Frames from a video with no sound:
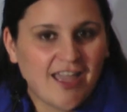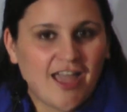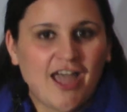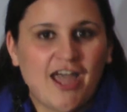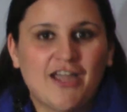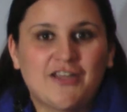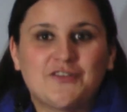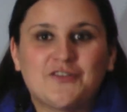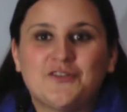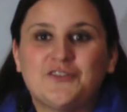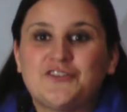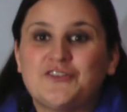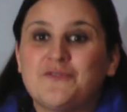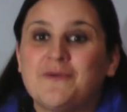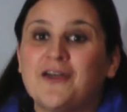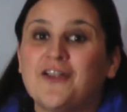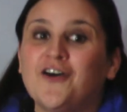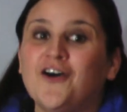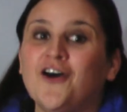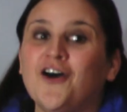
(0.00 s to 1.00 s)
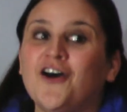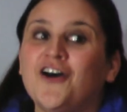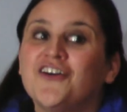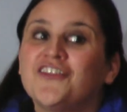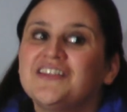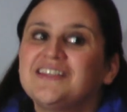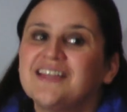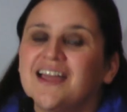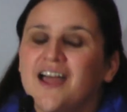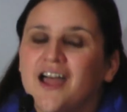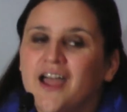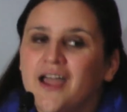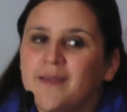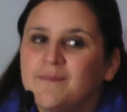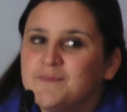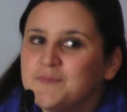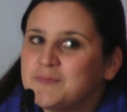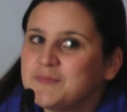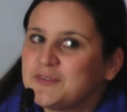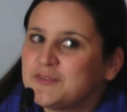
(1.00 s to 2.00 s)
I told you about all the
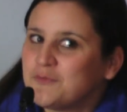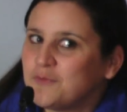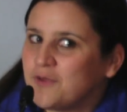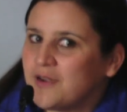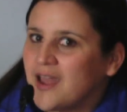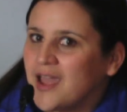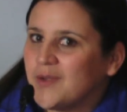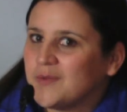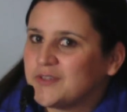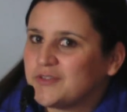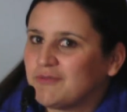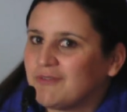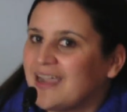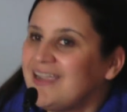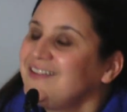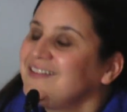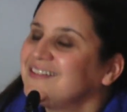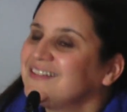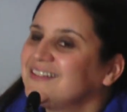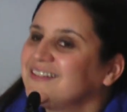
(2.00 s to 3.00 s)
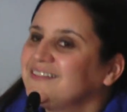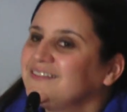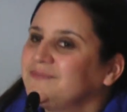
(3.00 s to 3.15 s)
times when I was right.